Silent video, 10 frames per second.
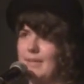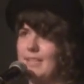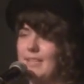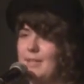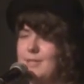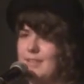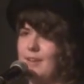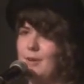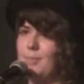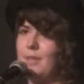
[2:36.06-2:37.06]
but you
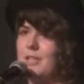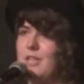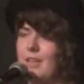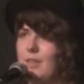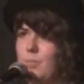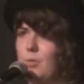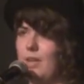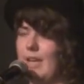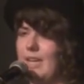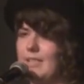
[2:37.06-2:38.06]
saw no blushing in the
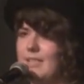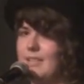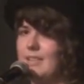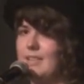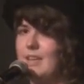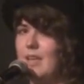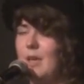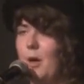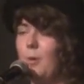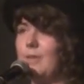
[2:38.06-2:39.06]
moonlight,
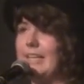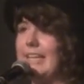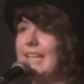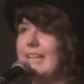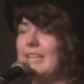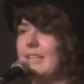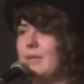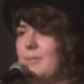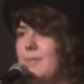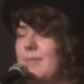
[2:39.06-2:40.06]
only
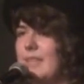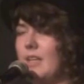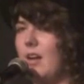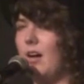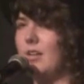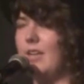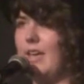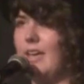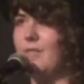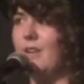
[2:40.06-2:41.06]
limbs and
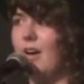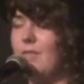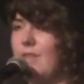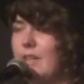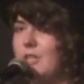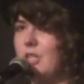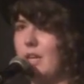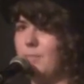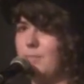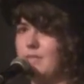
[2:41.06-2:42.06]
concave, convex
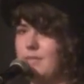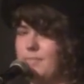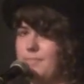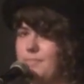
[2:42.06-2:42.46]
shapes.